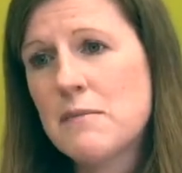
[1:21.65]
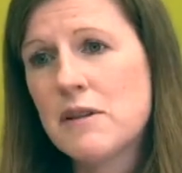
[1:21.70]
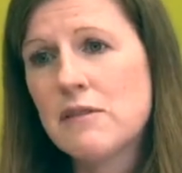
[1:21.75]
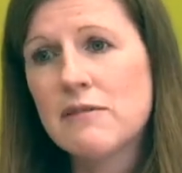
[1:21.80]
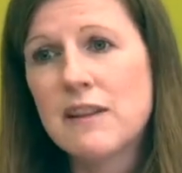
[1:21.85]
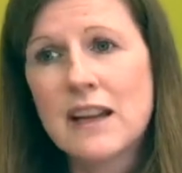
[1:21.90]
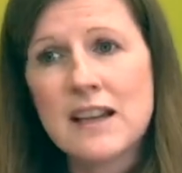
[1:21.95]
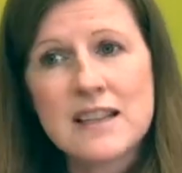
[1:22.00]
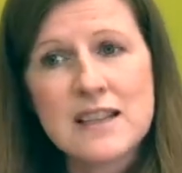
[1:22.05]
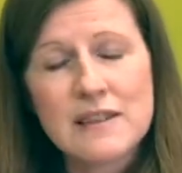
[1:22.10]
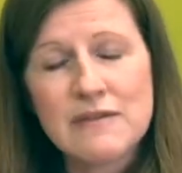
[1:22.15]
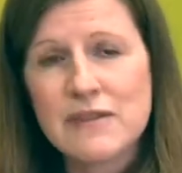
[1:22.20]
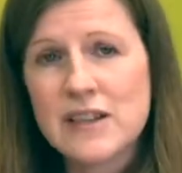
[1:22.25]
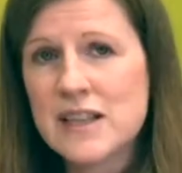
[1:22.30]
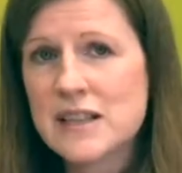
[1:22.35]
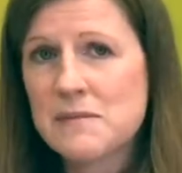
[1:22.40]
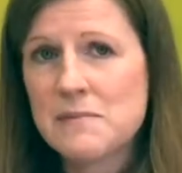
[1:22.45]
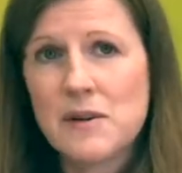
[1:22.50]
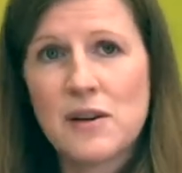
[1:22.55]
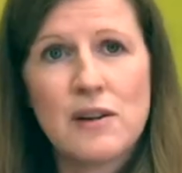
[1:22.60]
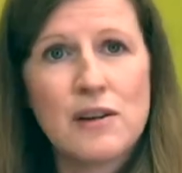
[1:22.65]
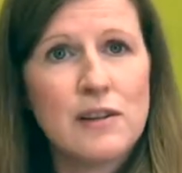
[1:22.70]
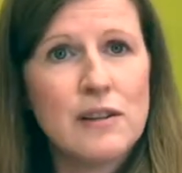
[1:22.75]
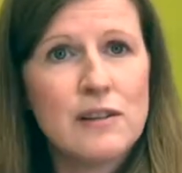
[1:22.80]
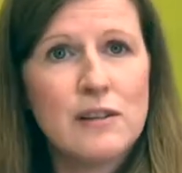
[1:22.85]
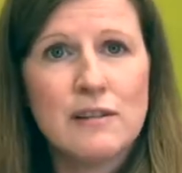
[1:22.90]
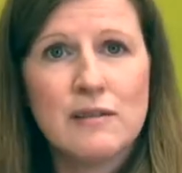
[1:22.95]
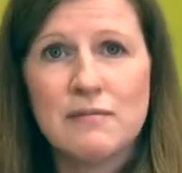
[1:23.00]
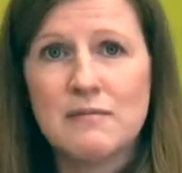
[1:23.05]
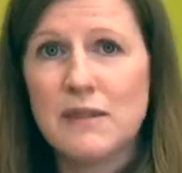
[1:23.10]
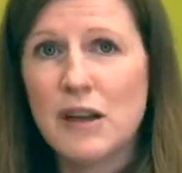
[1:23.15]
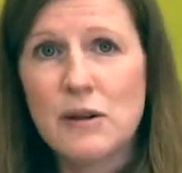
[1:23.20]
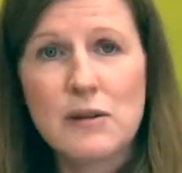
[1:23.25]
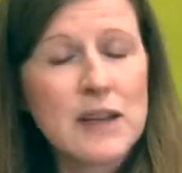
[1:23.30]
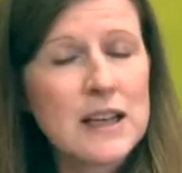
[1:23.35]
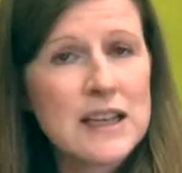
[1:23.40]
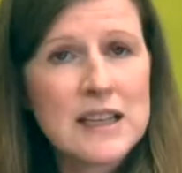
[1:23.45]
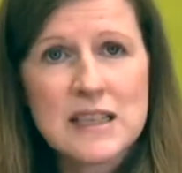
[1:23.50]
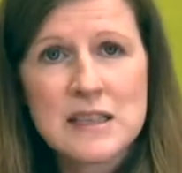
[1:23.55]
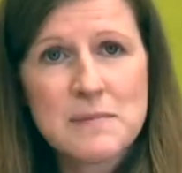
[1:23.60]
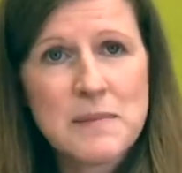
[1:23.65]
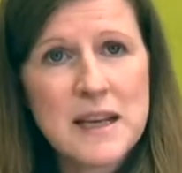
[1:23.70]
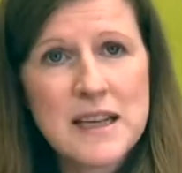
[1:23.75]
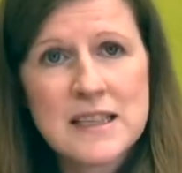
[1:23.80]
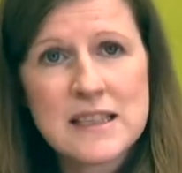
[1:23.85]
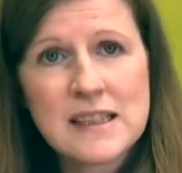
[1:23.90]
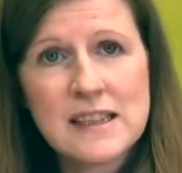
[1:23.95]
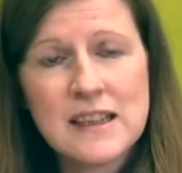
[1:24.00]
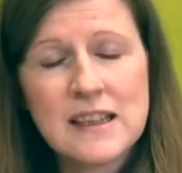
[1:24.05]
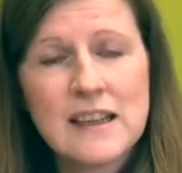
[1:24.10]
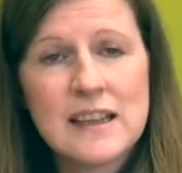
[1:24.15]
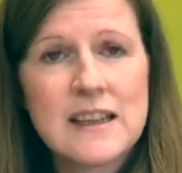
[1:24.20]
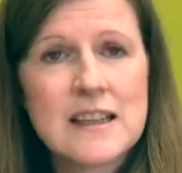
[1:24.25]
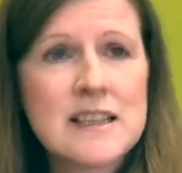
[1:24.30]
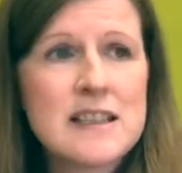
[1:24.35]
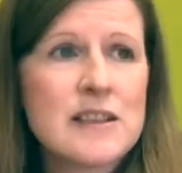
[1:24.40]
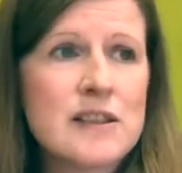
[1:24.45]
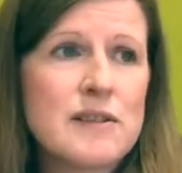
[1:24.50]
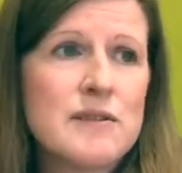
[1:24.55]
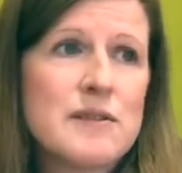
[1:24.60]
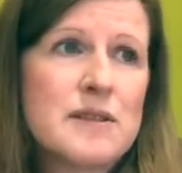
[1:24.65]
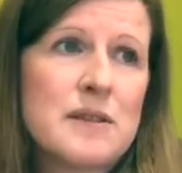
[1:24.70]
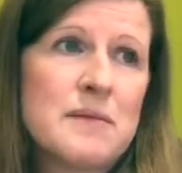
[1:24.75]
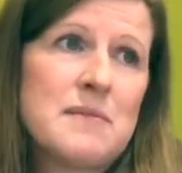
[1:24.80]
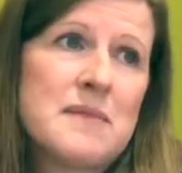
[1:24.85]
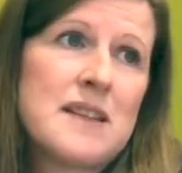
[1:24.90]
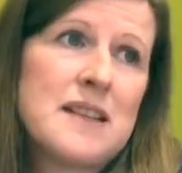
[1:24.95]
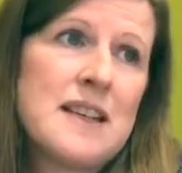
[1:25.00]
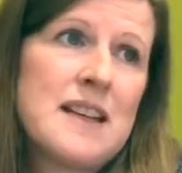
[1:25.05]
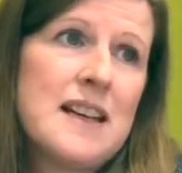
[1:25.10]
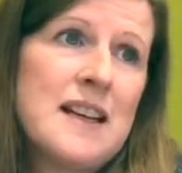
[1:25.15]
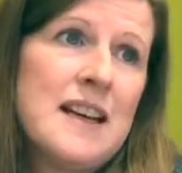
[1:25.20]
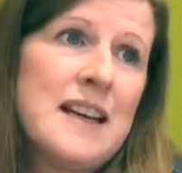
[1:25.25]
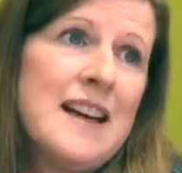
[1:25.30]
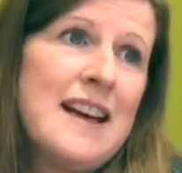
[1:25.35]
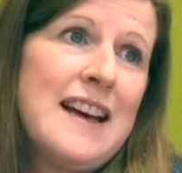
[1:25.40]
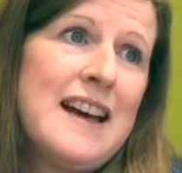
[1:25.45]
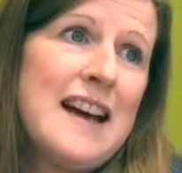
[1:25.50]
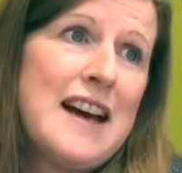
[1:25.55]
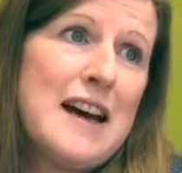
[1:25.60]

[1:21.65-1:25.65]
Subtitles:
a relatively small local independent client to somebody